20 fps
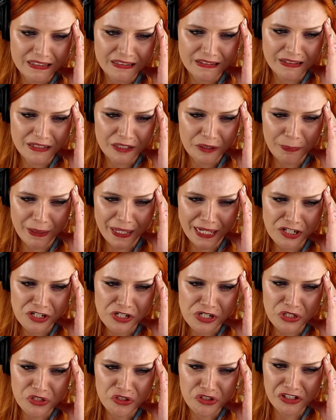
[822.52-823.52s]
The
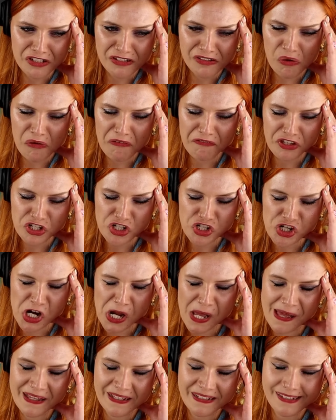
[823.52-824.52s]
syncopation is just off the
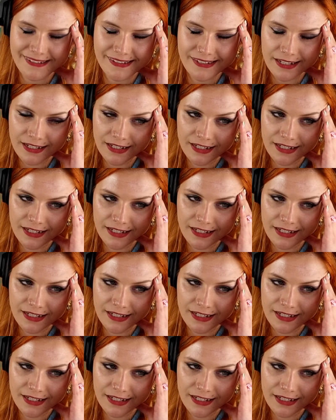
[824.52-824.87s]
charts.